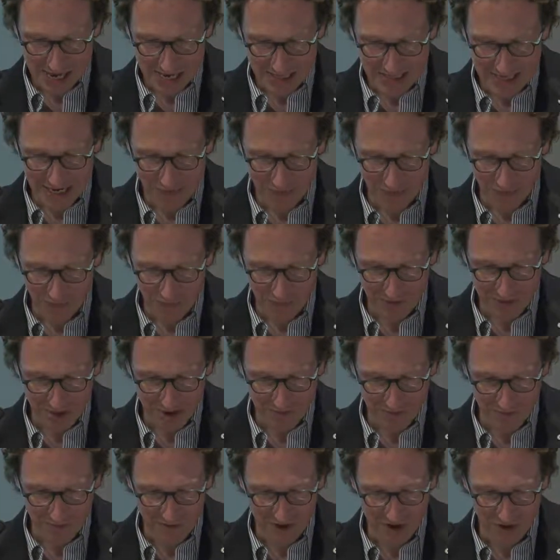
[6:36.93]
Some of
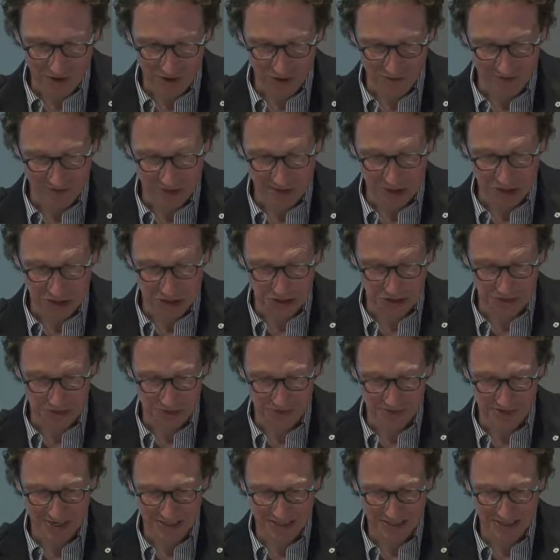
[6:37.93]
them wear traditional
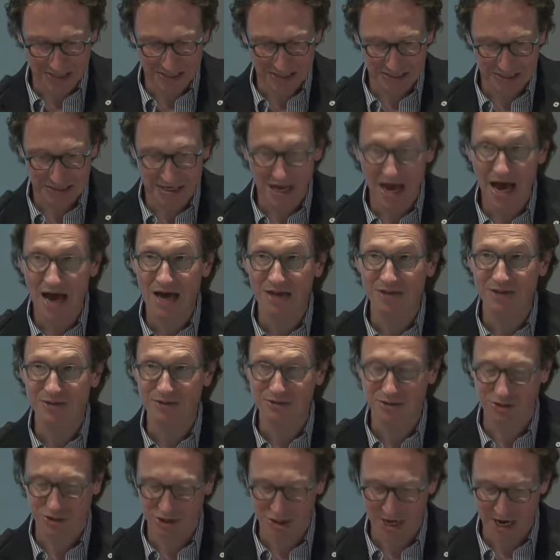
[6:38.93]
dresses,
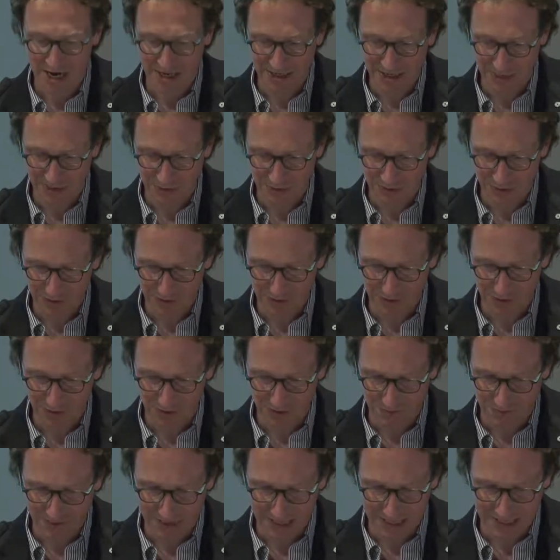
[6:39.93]
others shiny
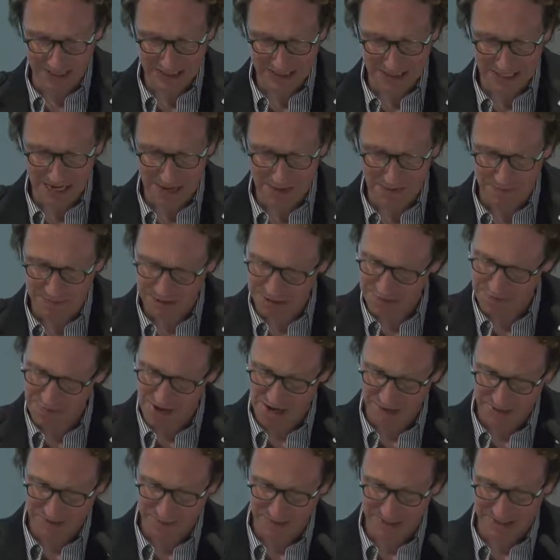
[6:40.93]
uniforms, and some
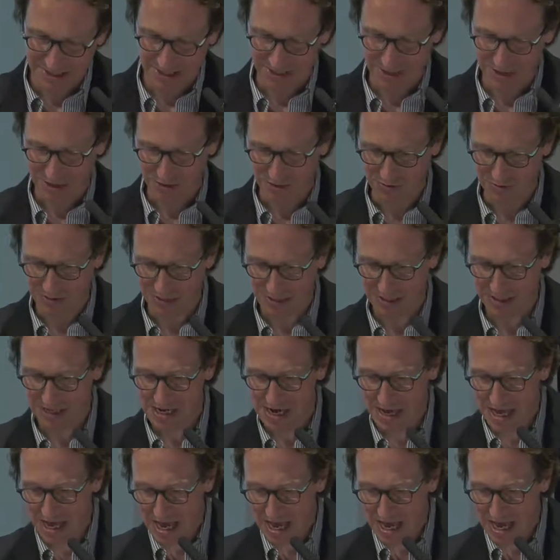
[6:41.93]
smart business suits.